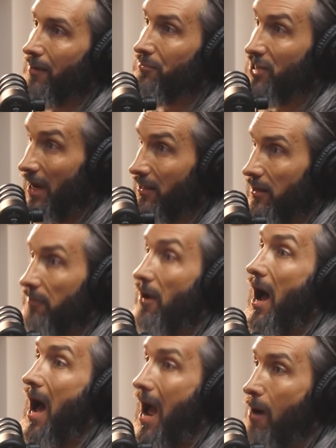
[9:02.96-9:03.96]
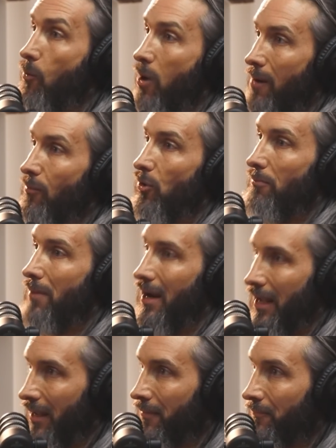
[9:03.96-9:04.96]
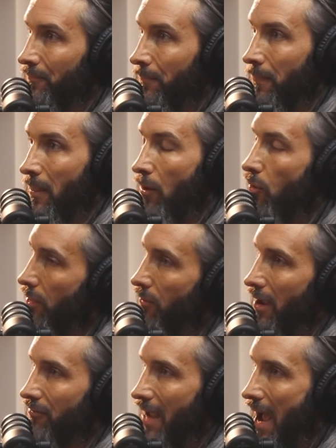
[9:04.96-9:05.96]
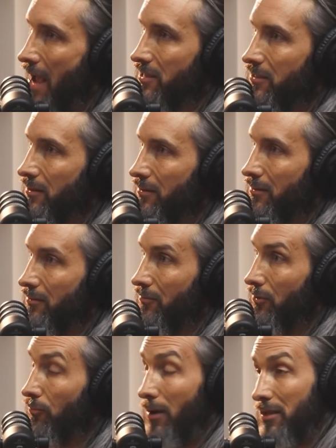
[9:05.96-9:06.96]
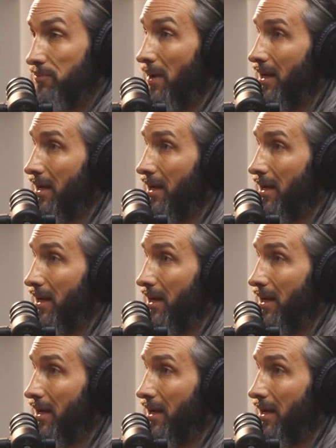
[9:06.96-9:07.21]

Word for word: objective, I want more money, well, then we have to ask, well, what is